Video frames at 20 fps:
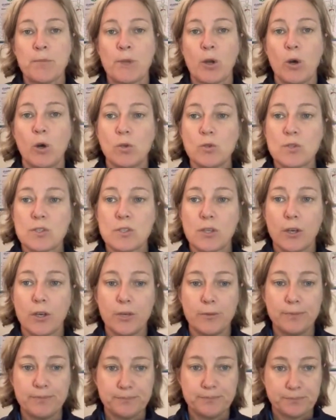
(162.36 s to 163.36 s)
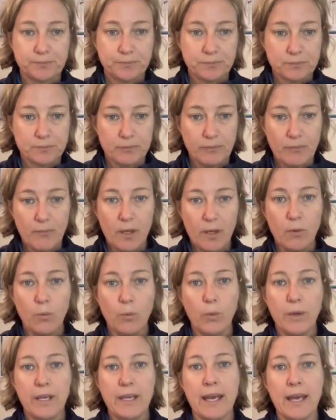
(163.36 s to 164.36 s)
Also,
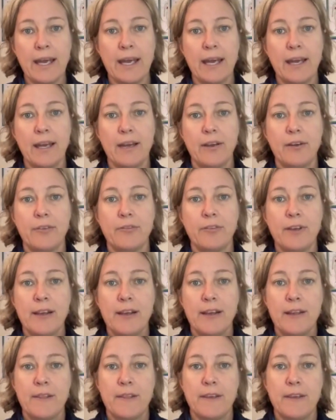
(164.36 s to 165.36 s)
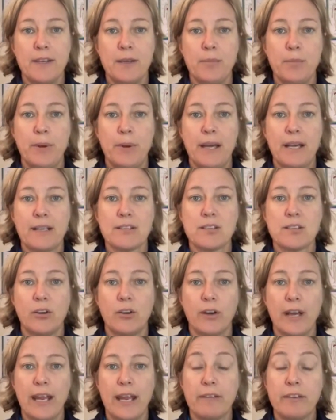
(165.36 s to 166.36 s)
we have the impacts
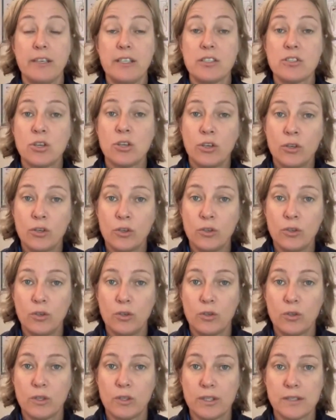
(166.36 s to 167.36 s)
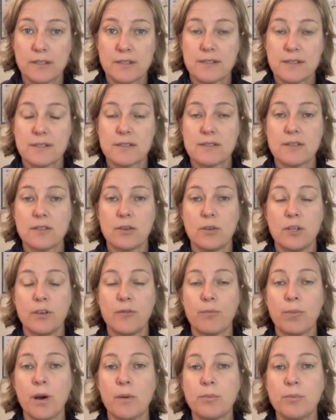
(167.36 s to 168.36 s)
on our internal organs. So
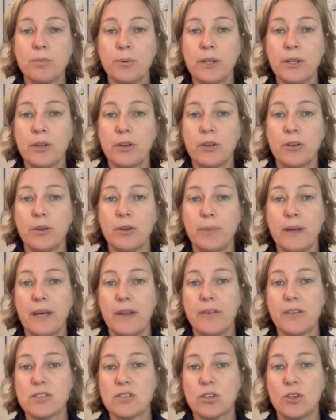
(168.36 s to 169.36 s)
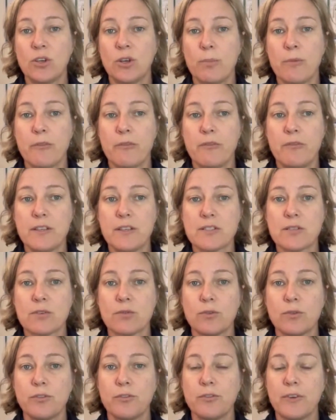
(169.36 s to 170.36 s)
you've probably heard about the term
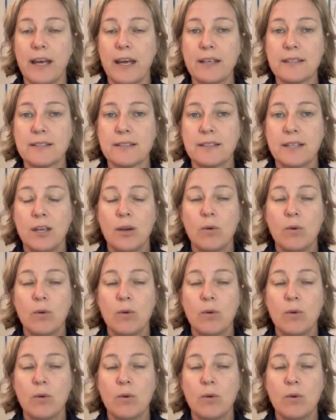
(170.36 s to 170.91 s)
visceral fat.